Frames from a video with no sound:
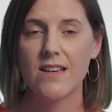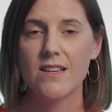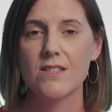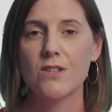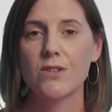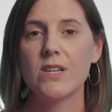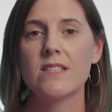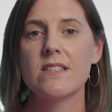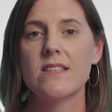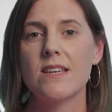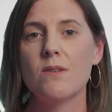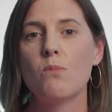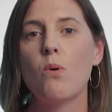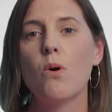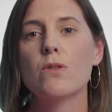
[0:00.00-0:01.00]
So
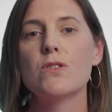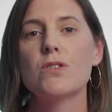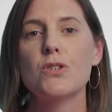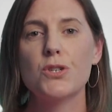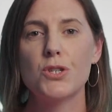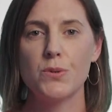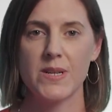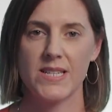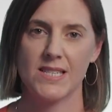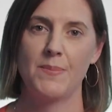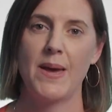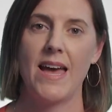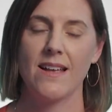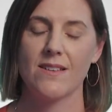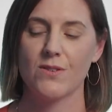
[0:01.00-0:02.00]
it wants you to
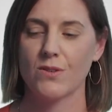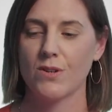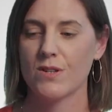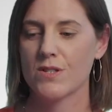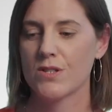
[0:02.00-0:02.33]
expand on it.